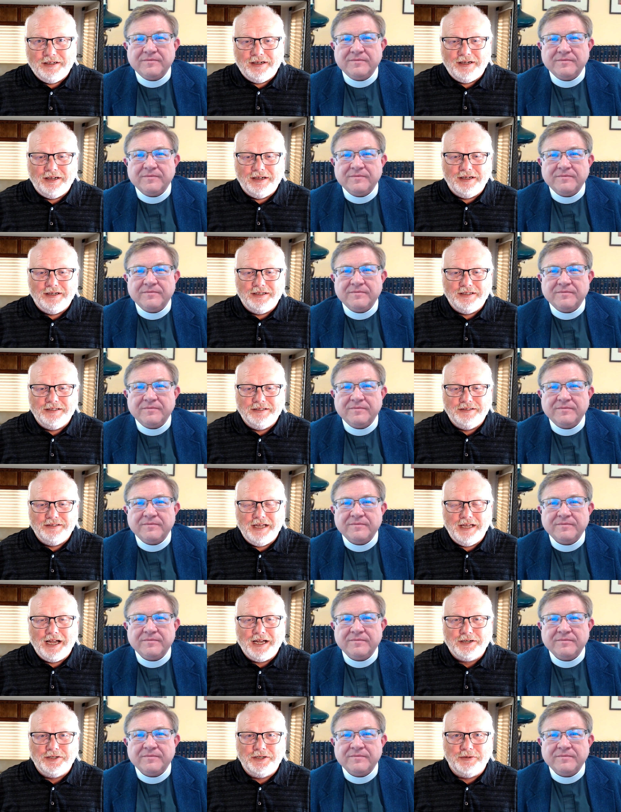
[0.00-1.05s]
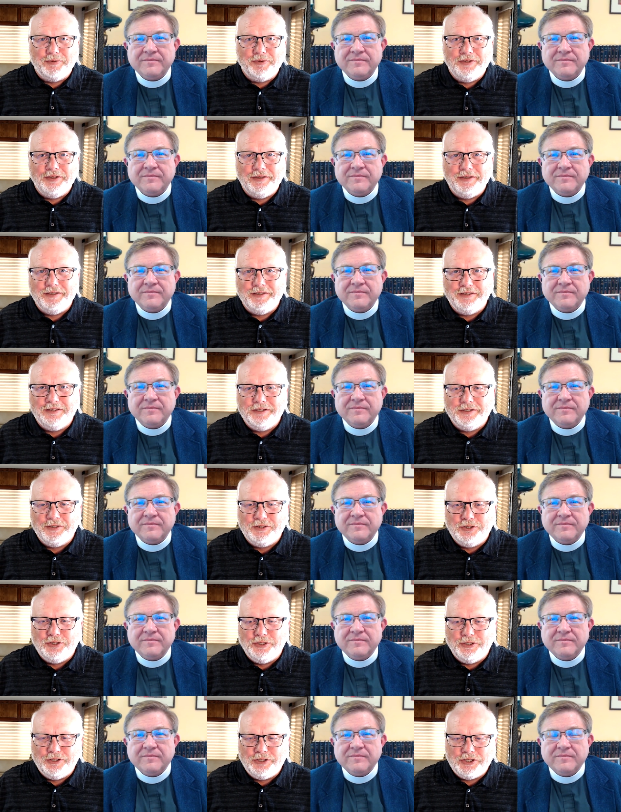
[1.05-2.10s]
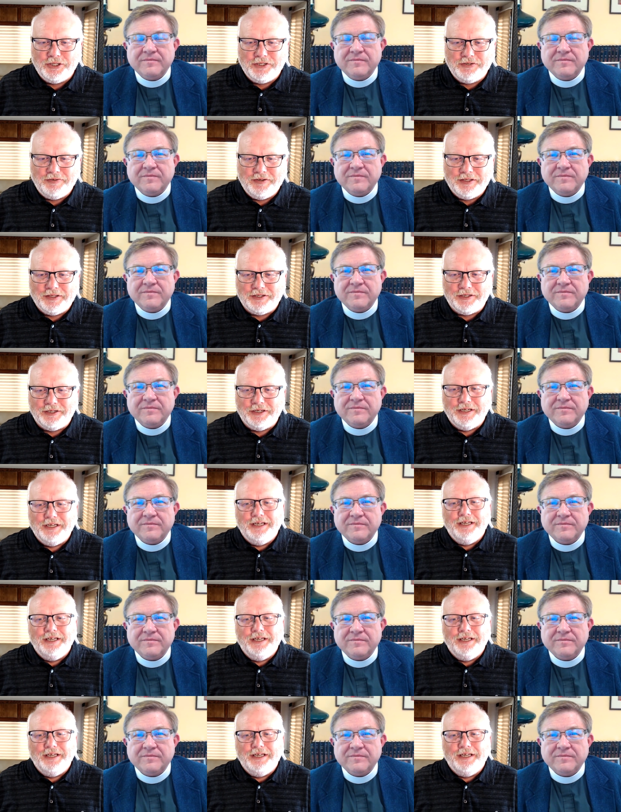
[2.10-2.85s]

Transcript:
Speaker 1: Uh, doctrine within the, the, the Church of England.